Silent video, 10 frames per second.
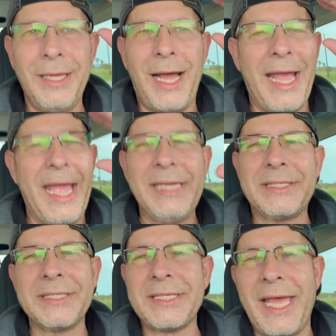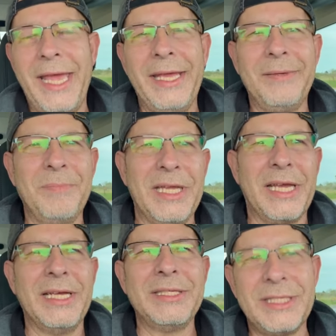I hate to say it
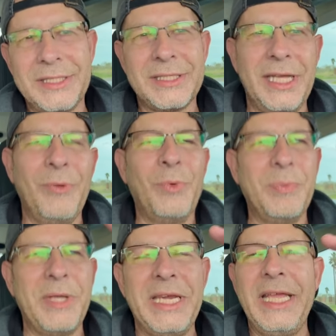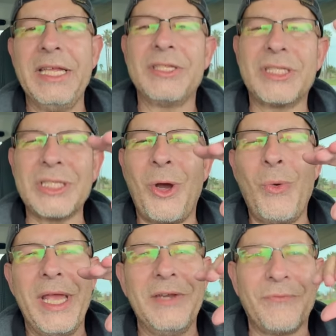because it's it would be needed
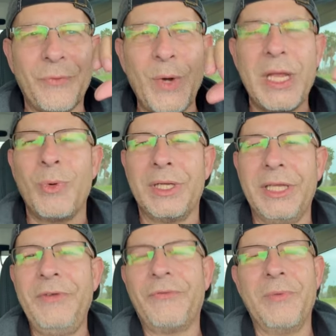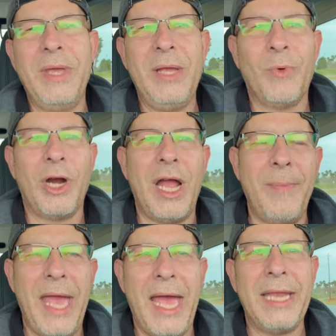so infrequently for me where I'm
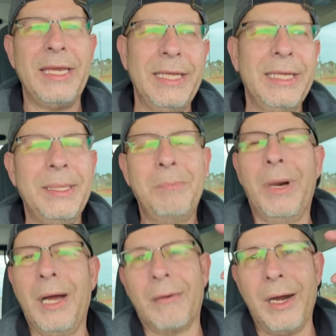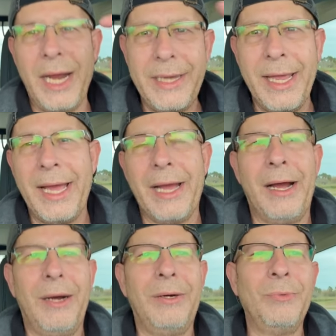at, but right
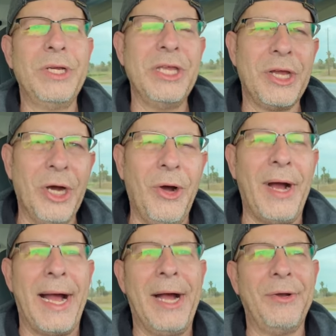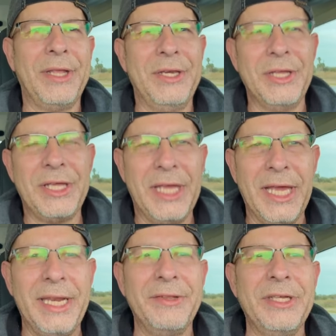now when you go out and you
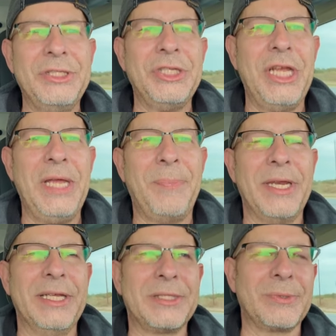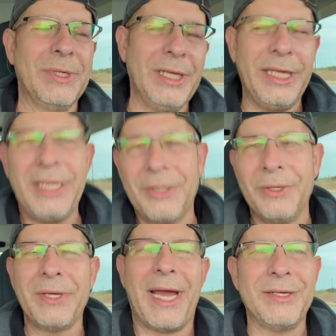get in the Jeep and it's really
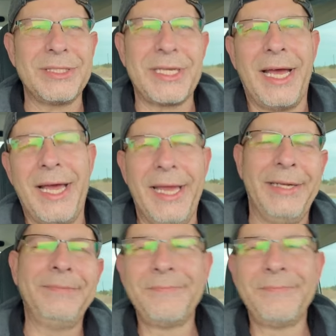cold outside,